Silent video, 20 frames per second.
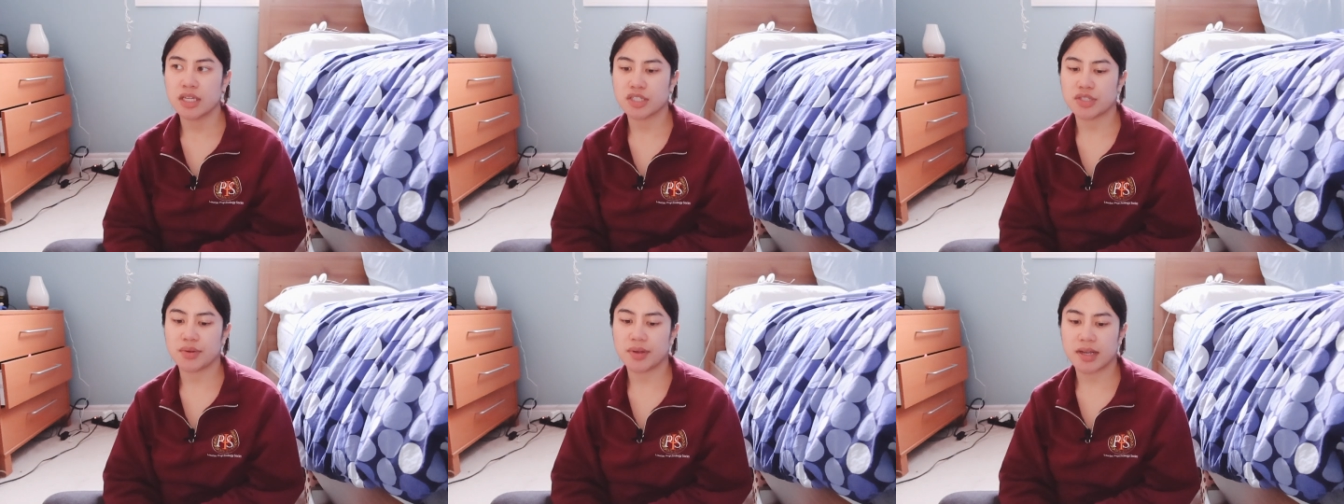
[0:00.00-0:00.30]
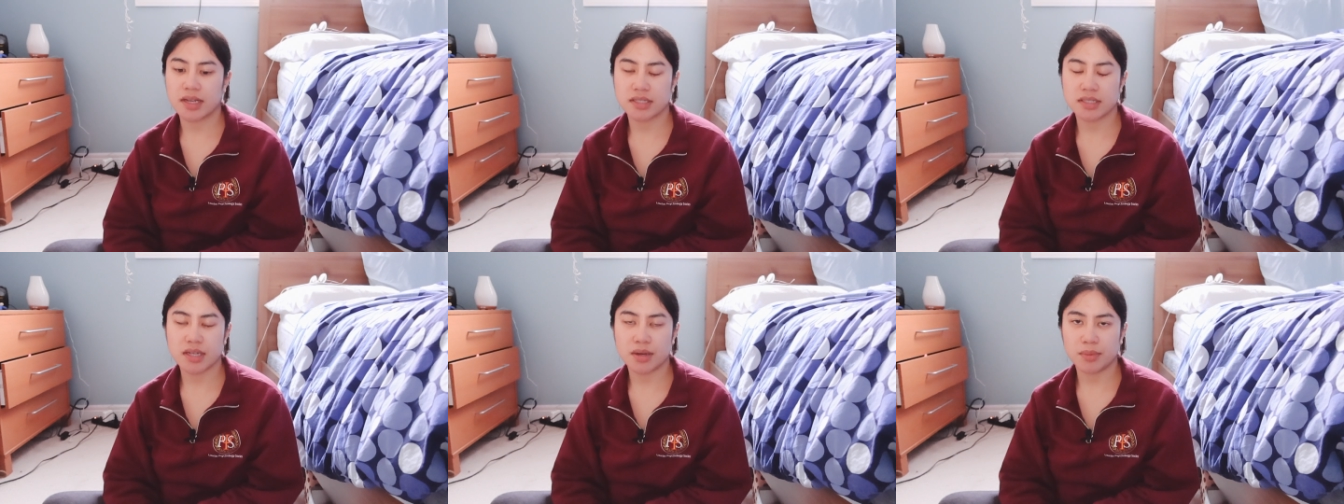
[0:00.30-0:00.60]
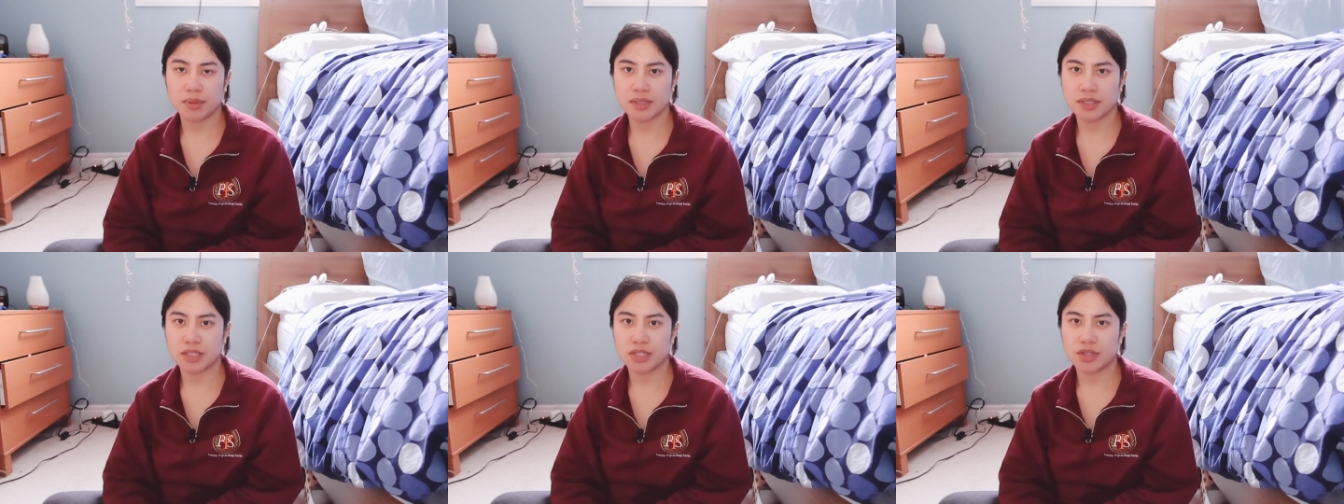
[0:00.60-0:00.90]
so I guess I
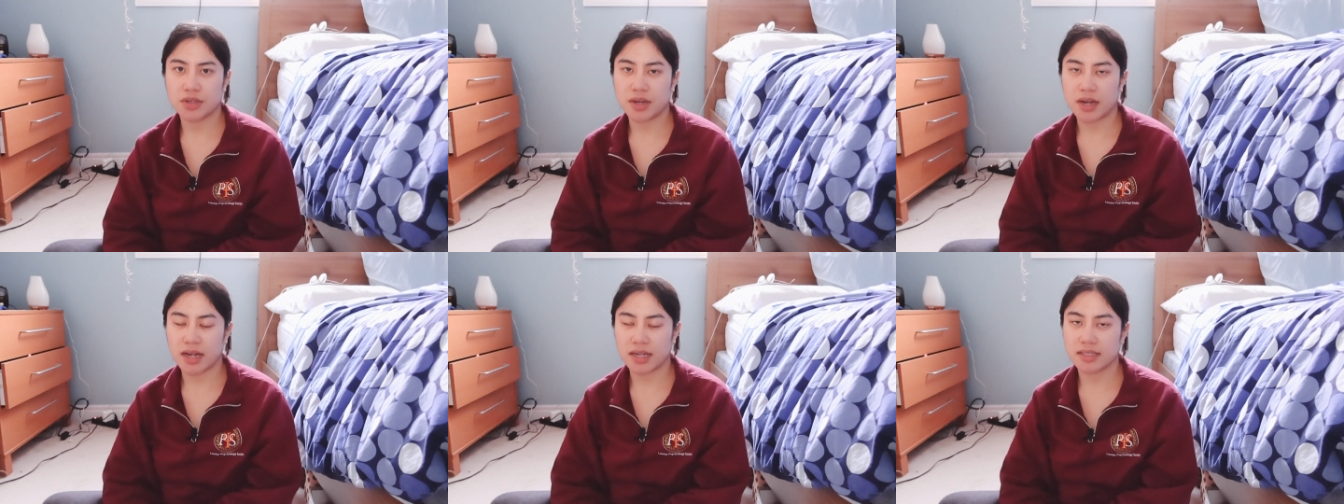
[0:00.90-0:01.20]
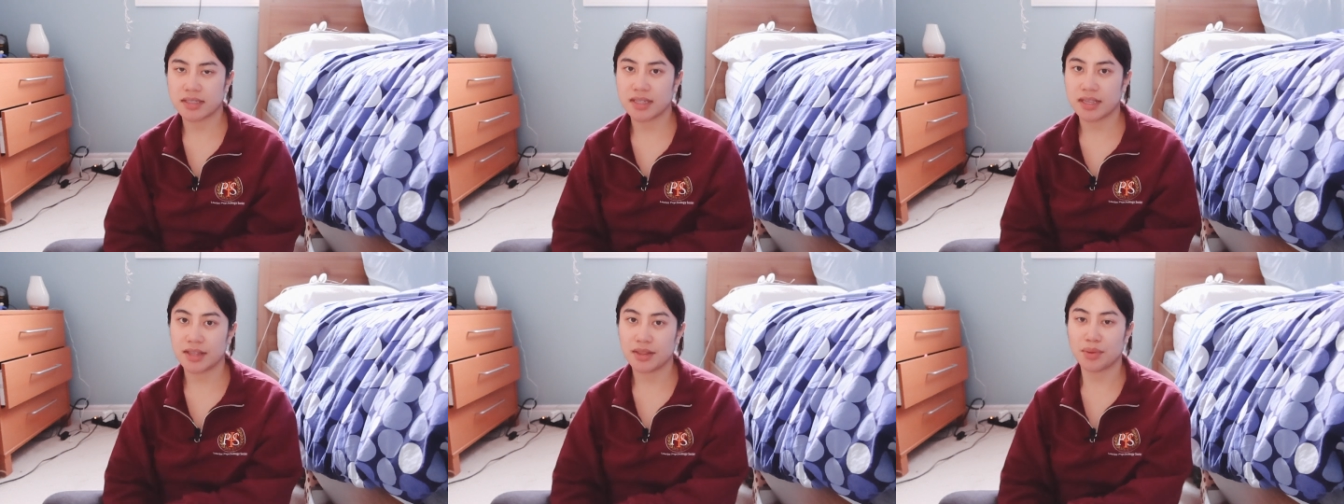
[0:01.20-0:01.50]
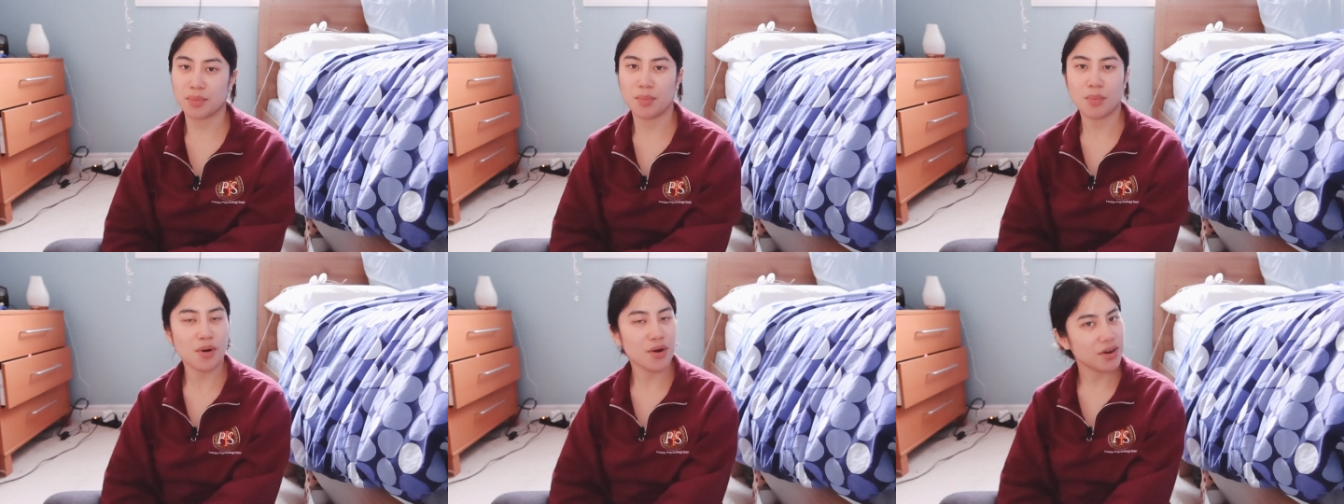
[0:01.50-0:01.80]
will see you guys in
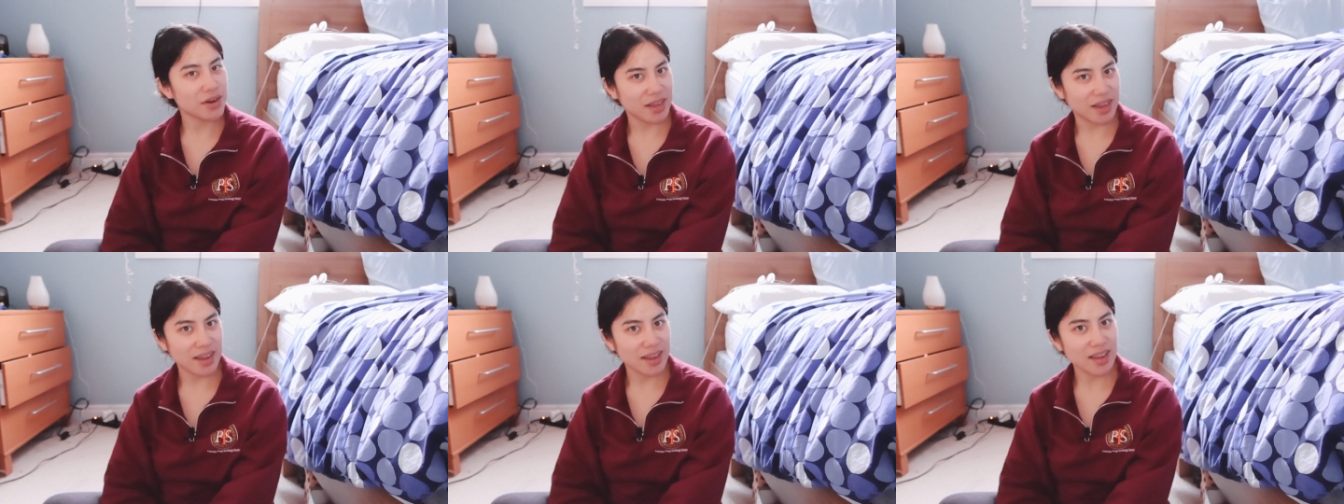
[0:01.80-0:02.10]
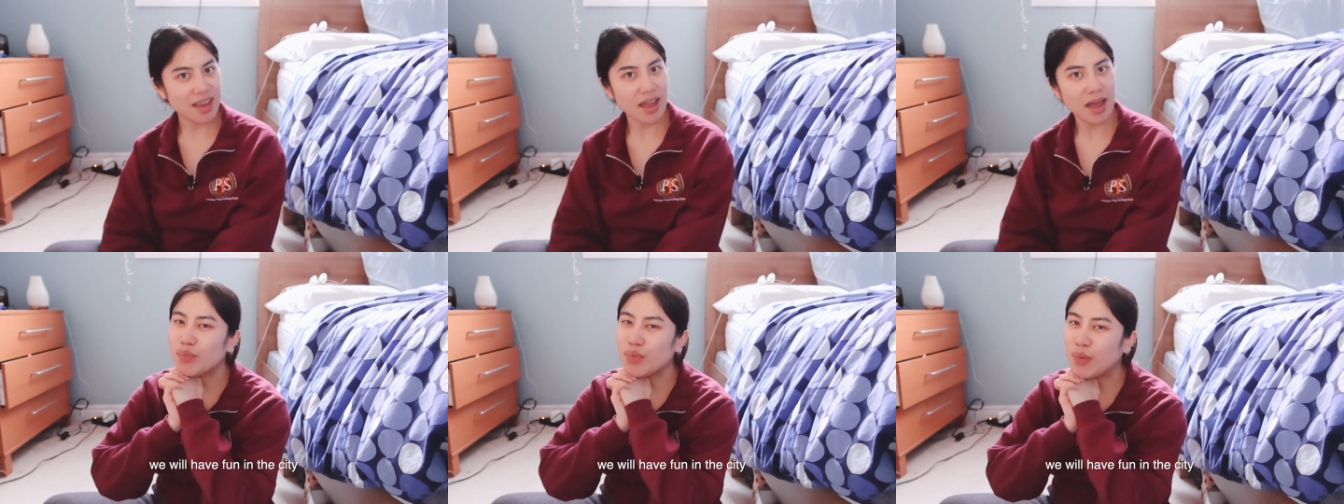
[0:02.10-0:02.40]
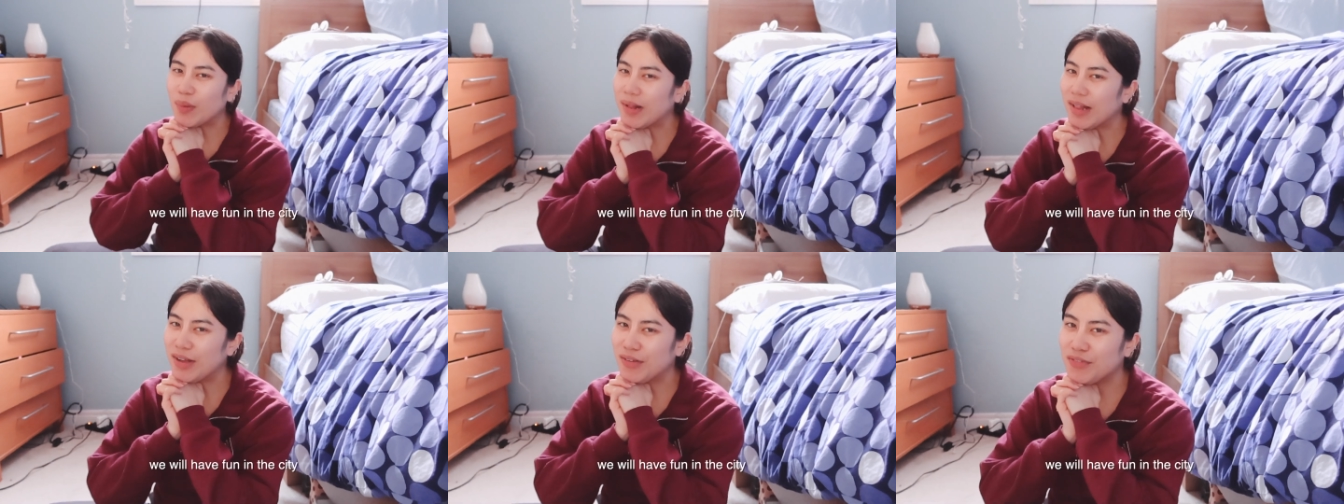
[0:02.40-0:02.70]
the morning.
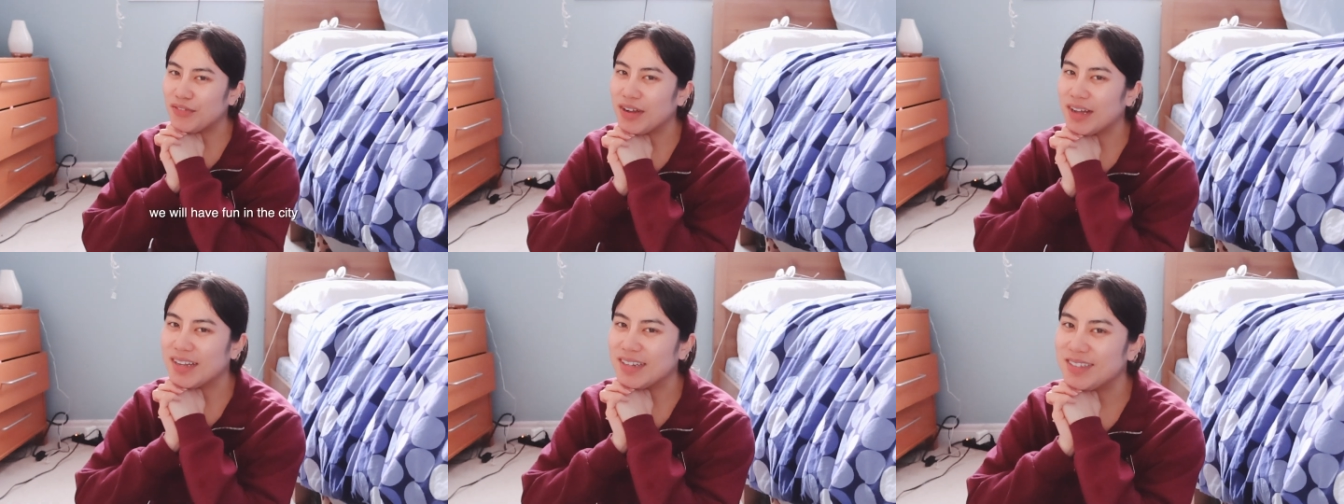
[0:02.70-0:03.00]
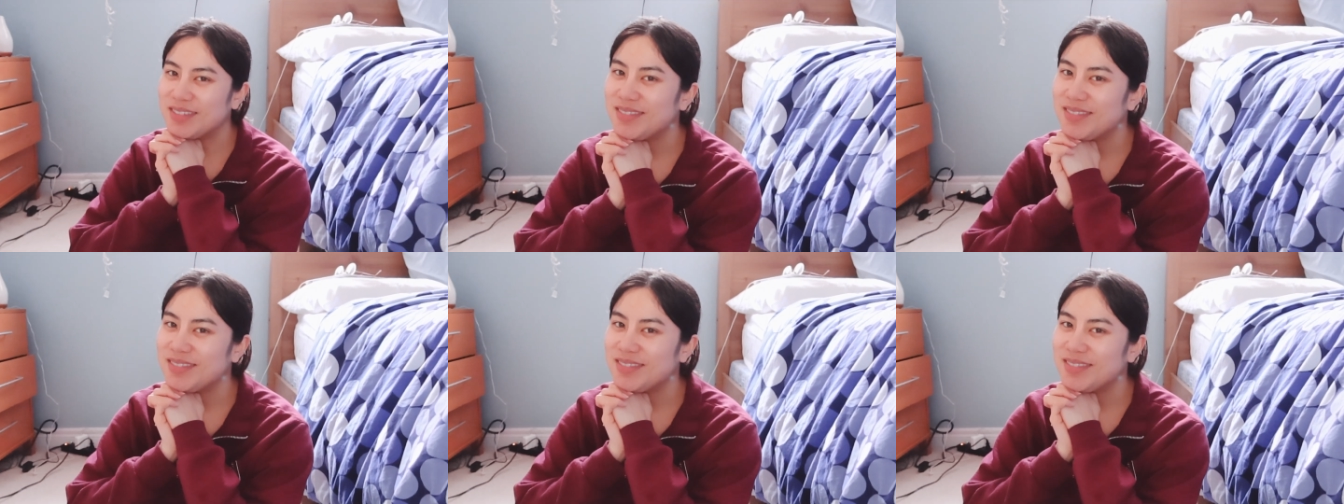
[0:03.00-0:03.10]
We'll have fun